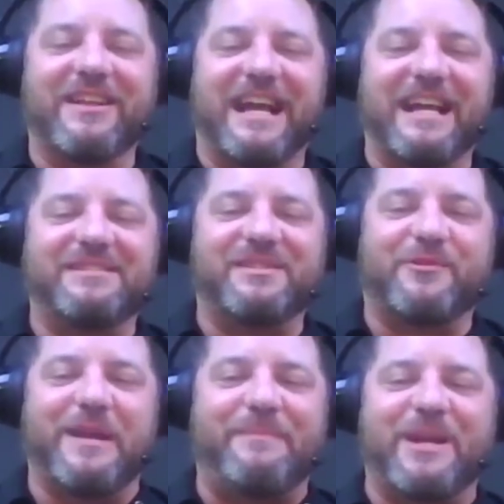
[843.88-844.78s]
kinds of
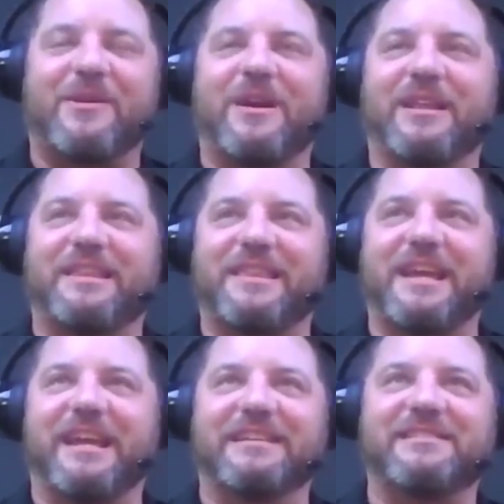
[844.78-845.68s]
creepy crawly
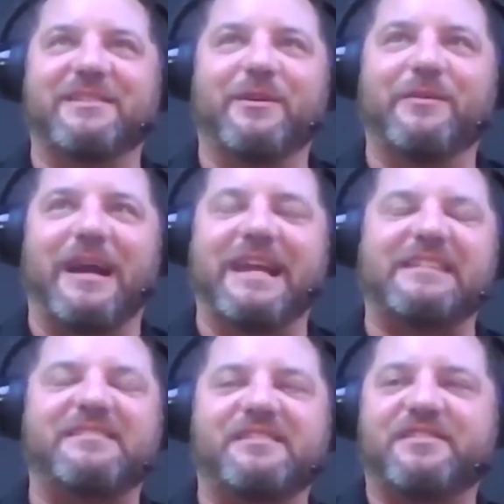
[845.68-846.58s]
things. So I
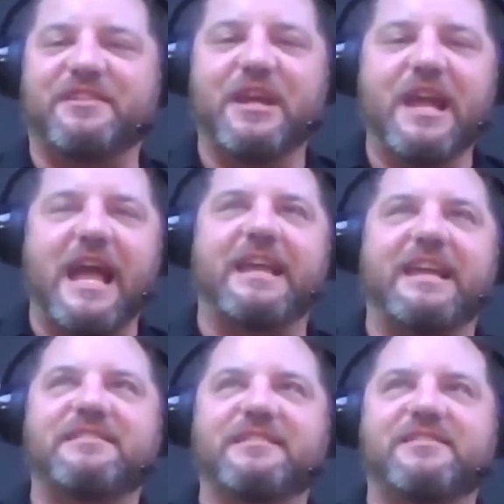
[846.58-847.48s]
guess it's
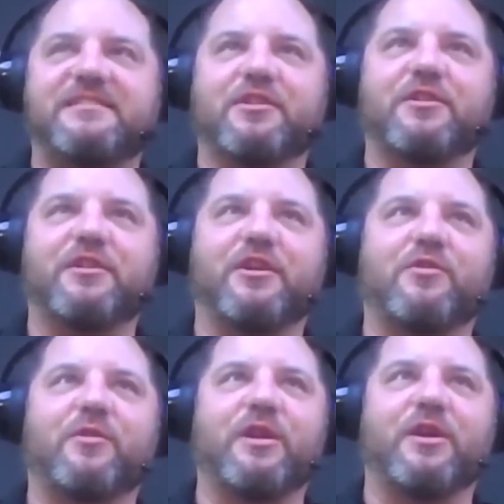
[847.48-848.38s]

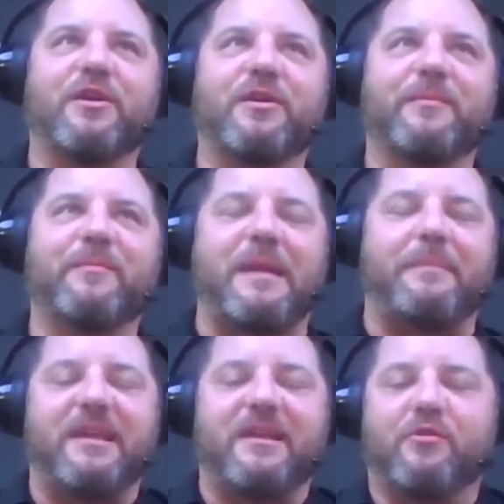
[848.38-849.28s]
your
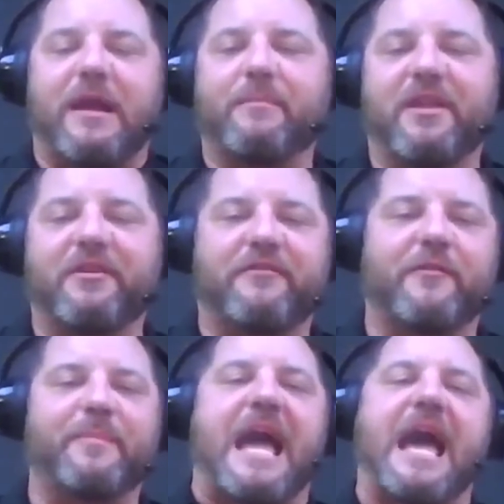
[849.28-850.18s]
maybe grandmother
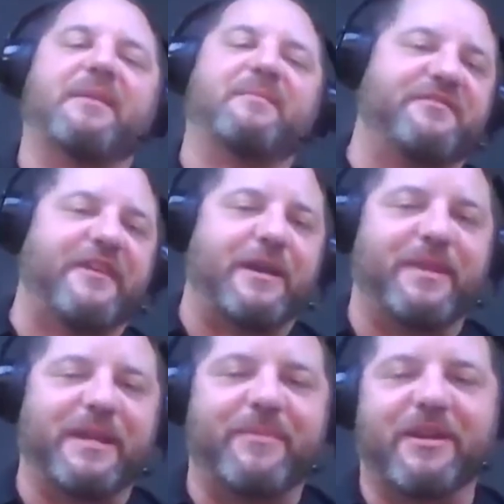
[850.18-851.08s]
from the Addams
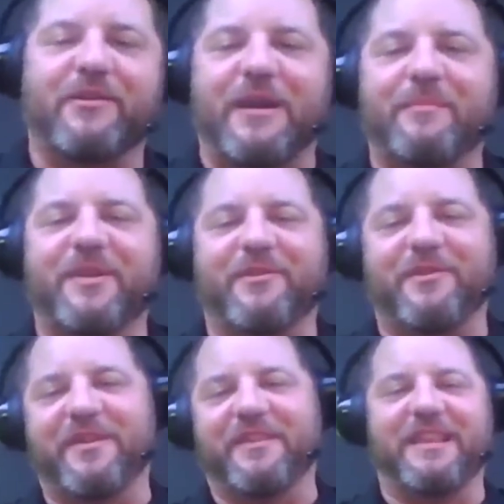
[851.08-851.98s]
family, but a grandmother
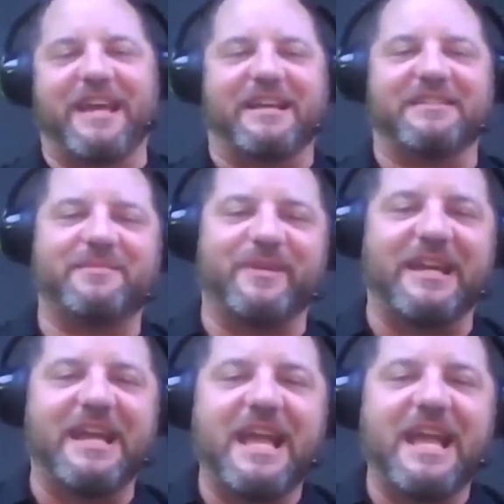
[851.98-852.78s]
nonetheless. But